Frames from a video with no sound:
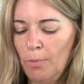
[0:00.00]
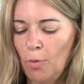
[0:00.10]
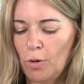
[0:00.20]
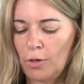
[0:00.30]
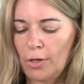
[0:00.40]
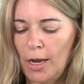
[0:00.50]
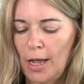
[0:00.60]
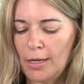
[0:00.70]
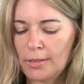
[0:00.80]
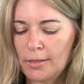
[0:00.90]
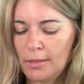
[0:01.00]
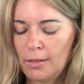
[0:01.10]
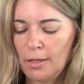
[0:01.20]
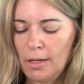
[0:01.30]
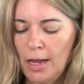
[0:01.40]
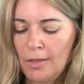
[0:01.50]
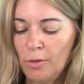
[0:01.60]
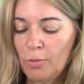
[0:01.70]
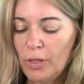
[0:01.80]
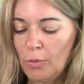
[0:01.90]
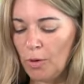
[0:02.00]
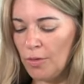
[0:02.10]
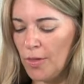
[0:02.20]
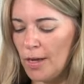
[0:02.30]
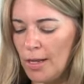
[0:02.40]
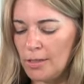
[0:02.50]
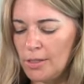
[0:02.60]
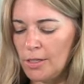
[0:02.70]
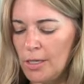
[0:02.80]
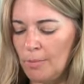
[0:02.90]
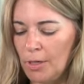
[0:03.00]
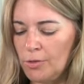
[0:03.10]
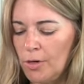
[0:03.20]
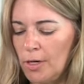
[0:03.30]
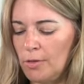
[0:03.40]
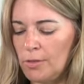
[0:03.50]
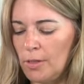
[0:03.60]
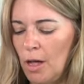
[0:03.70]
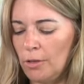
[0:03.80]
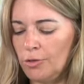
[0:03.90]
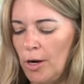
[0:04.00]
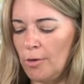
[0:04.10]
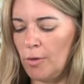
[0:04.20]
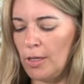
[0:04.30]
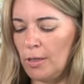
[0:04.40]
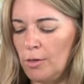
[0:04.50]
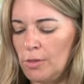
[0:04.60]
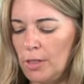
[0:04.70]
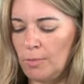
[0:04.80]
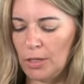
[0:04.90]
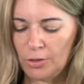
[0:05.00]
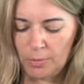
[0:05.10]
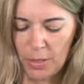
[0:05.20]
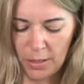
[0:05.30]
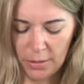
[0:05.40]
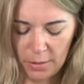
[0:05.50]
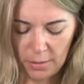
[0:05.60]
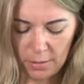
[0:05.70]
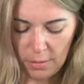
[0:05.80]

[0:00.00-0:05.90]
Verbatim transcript: yeah, border dies. I'll find it. And they're really worth it. It's just I'm gonna try to use the. I'll try Gwen the, using the metal shim next.